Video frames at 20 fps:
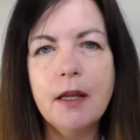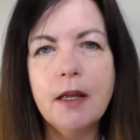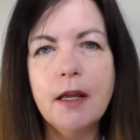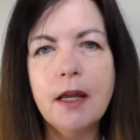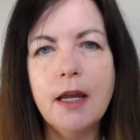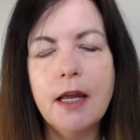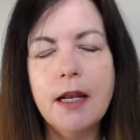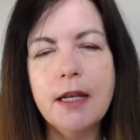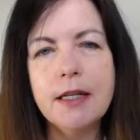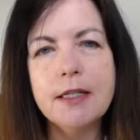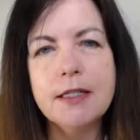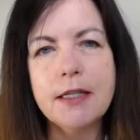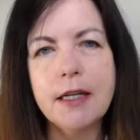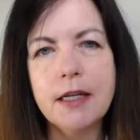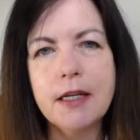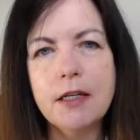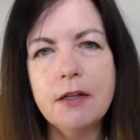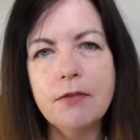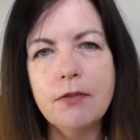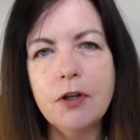In
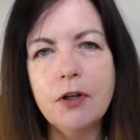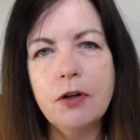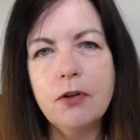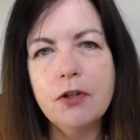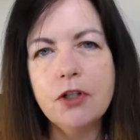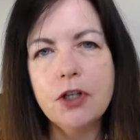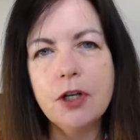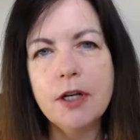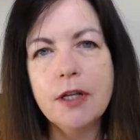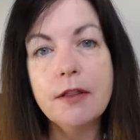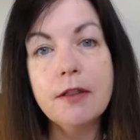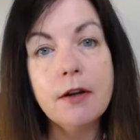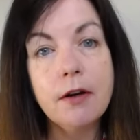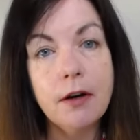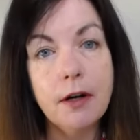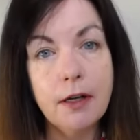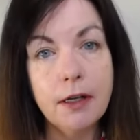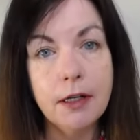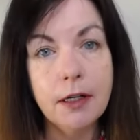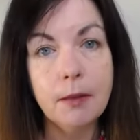executive coaching, they're a
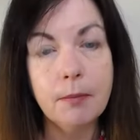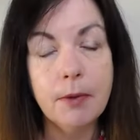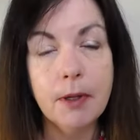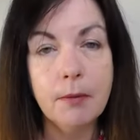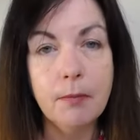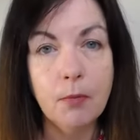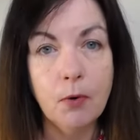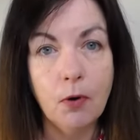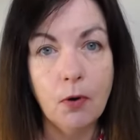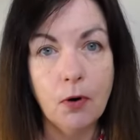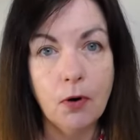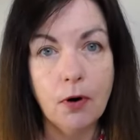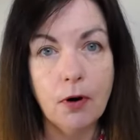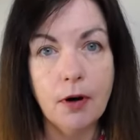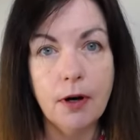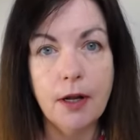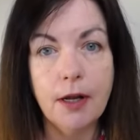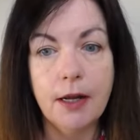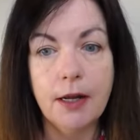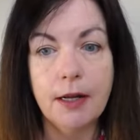little bit
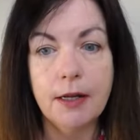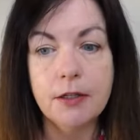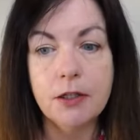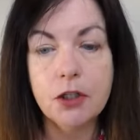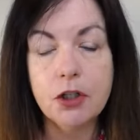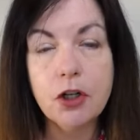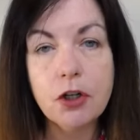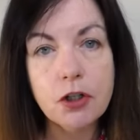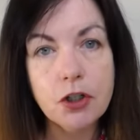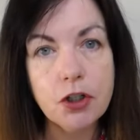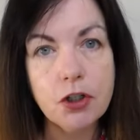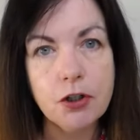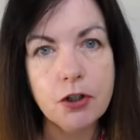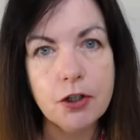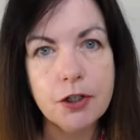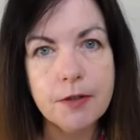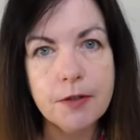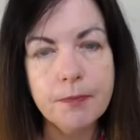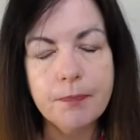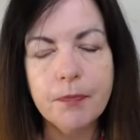more uh,
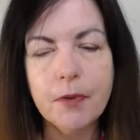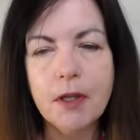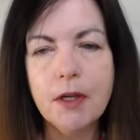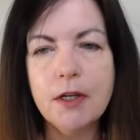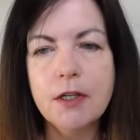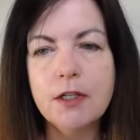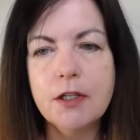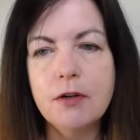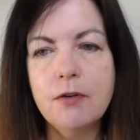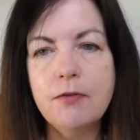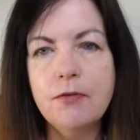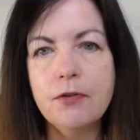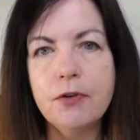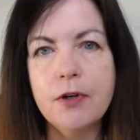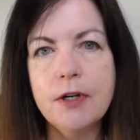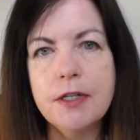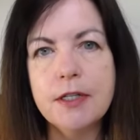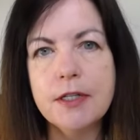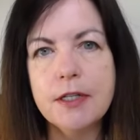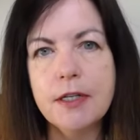structured. So, for
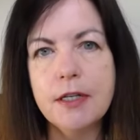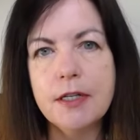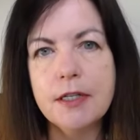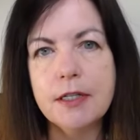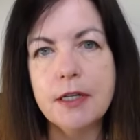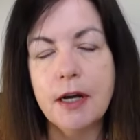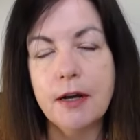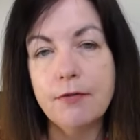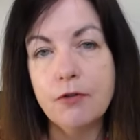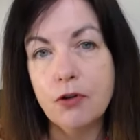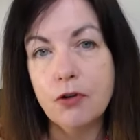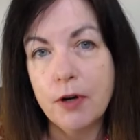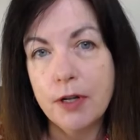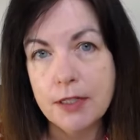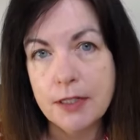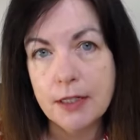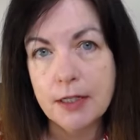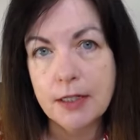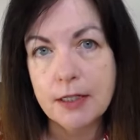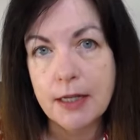instance, I've trained
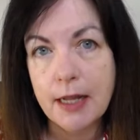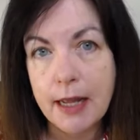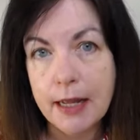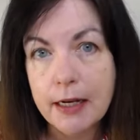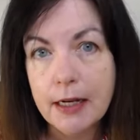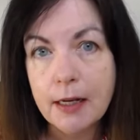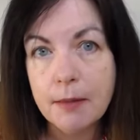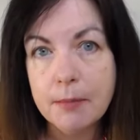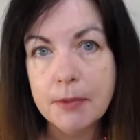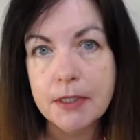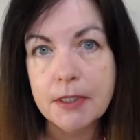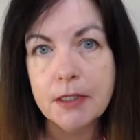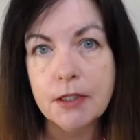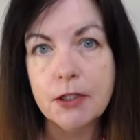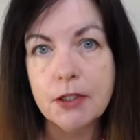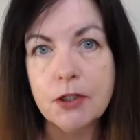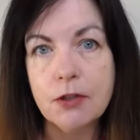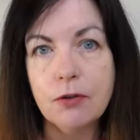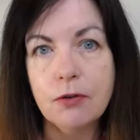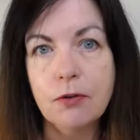at Henley Business
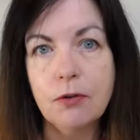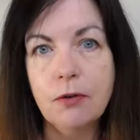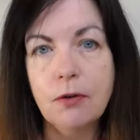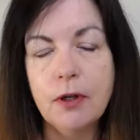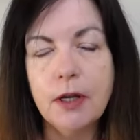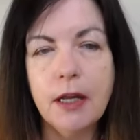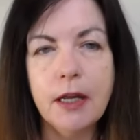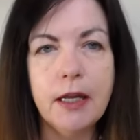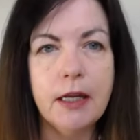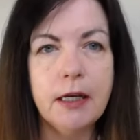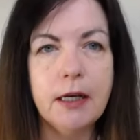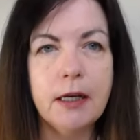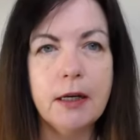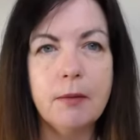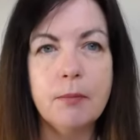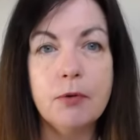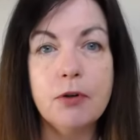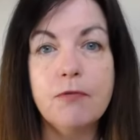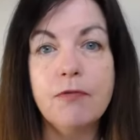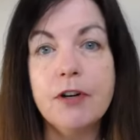School in a
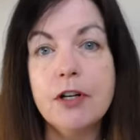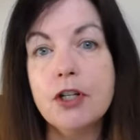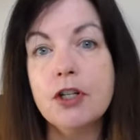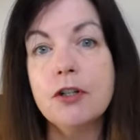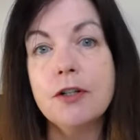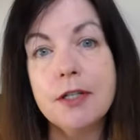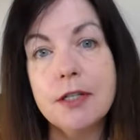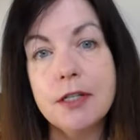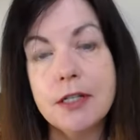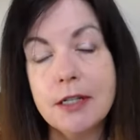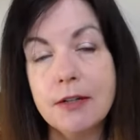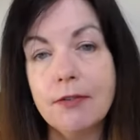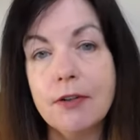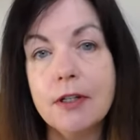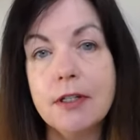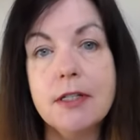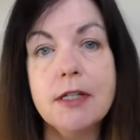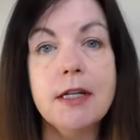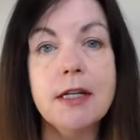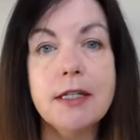professional
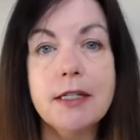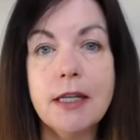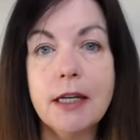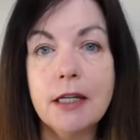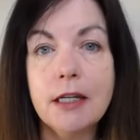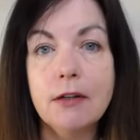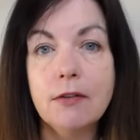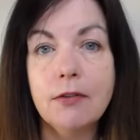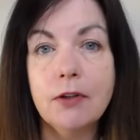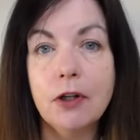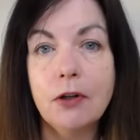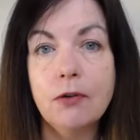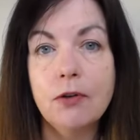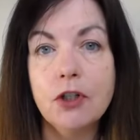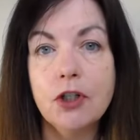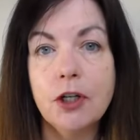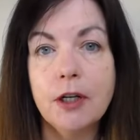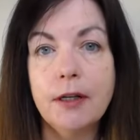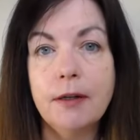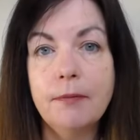certificate in executive
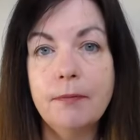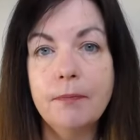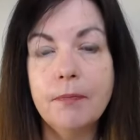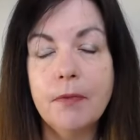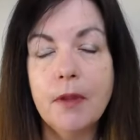coaching.